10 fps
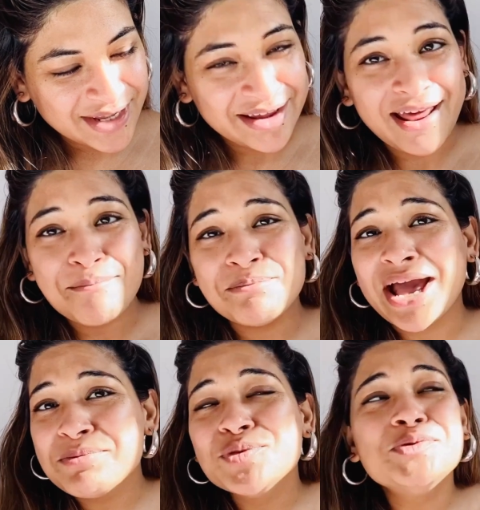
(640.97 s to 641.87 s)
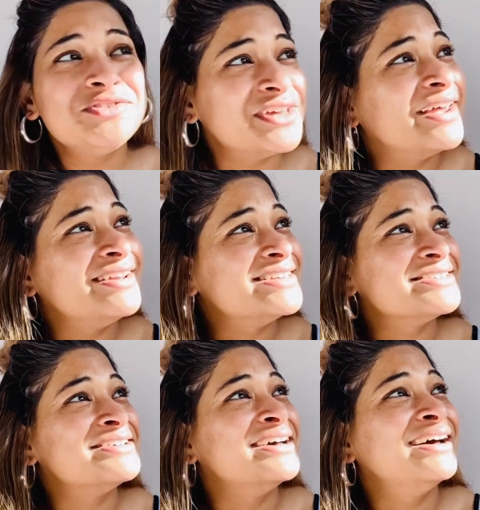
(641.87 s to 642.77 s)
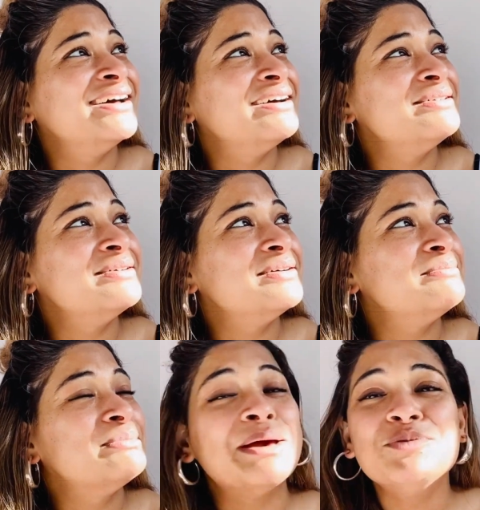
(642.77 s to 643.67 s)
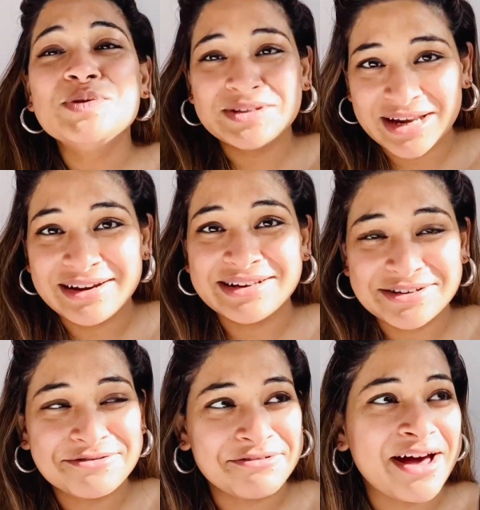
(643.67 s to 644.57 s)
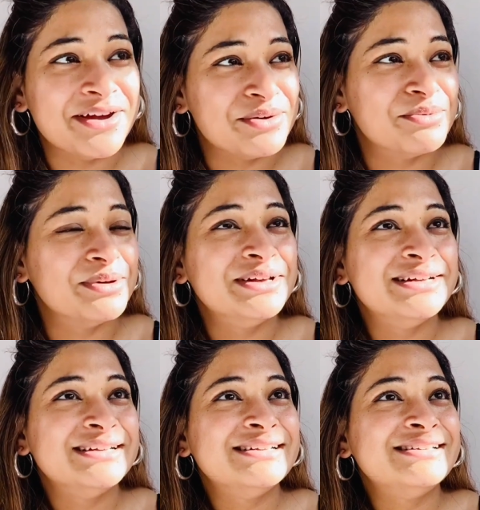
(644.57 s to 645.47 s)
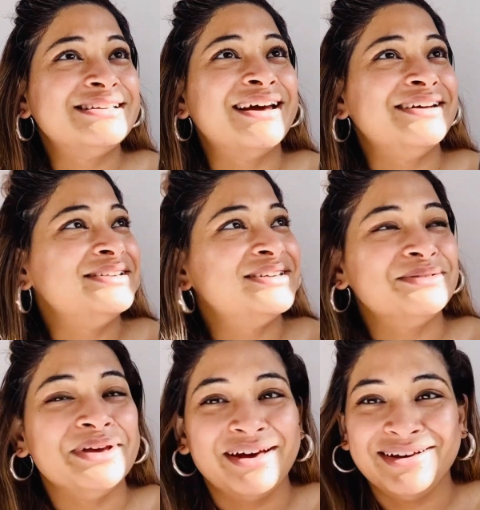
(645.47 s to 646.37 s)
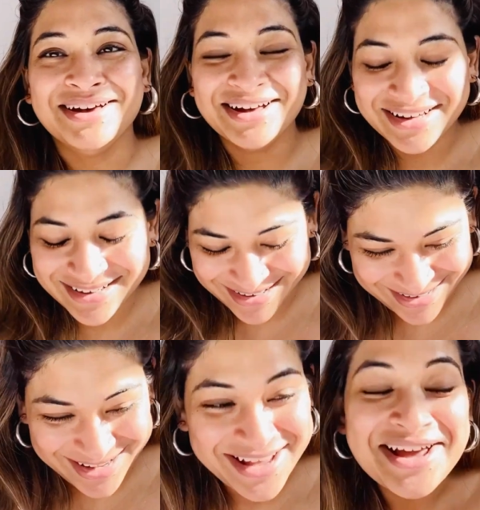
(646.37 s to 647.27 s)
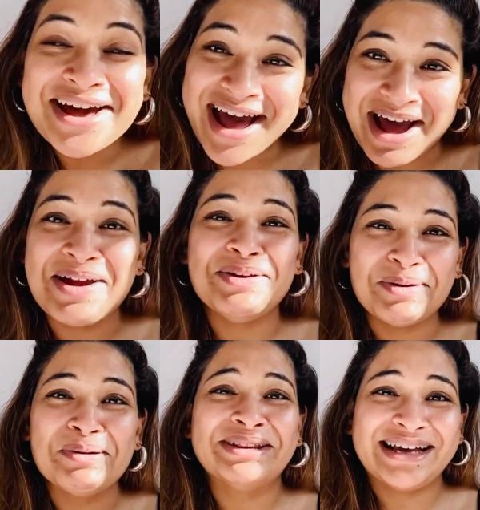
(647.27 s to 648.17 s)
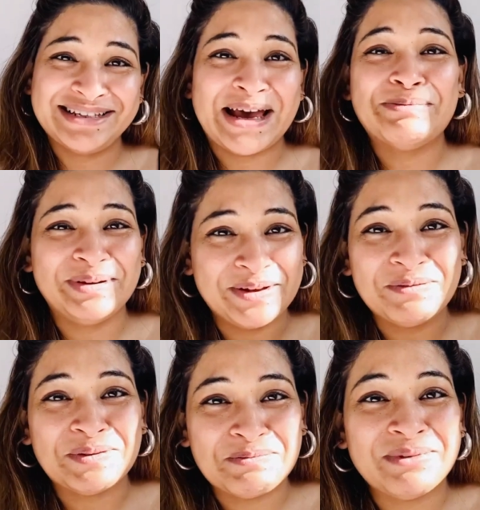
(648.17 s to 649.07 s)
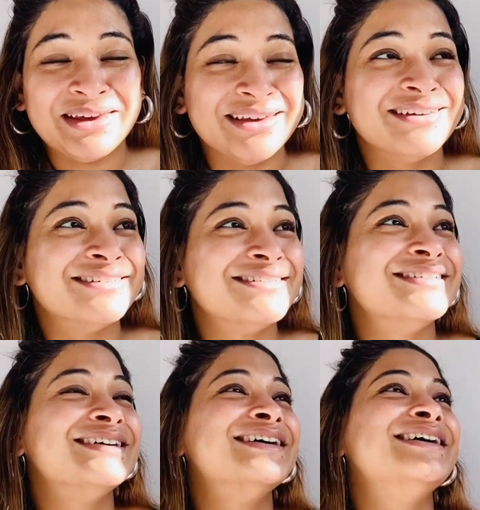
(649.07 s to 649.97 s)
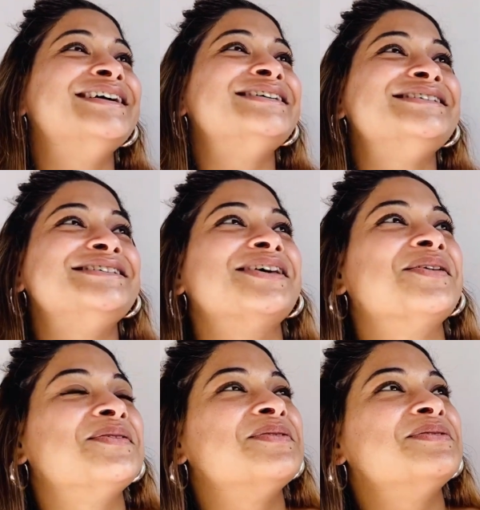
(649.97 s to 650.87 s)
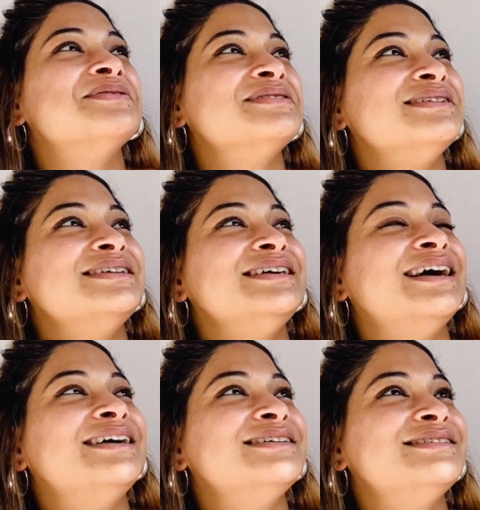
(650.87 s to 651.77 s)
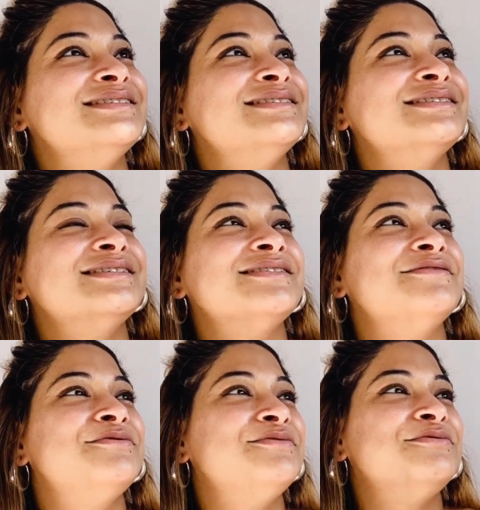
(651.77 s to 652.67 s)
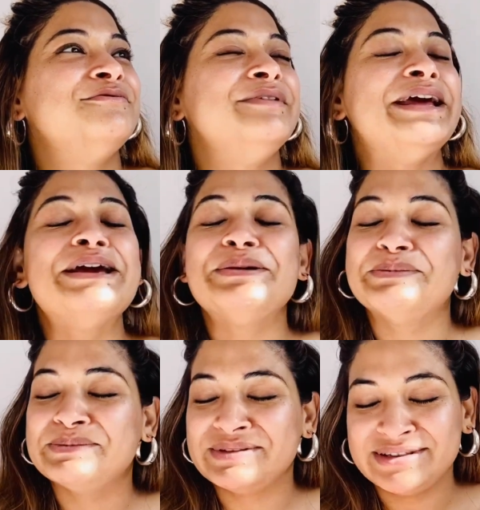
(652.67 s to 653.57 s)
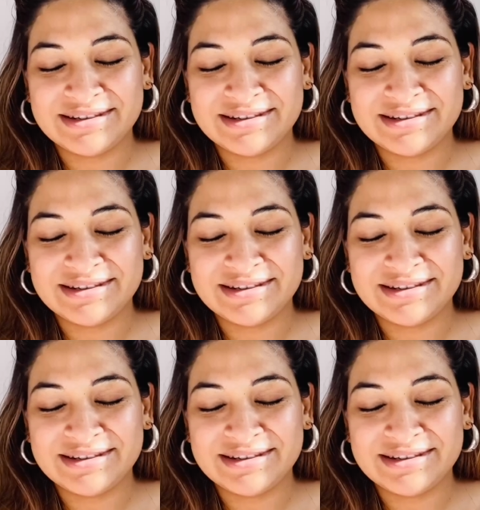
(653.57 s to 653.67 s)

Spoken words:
my moon sign is a my moon sign is a fire sign, so yeah. I know that's happening with me. So yes, flames.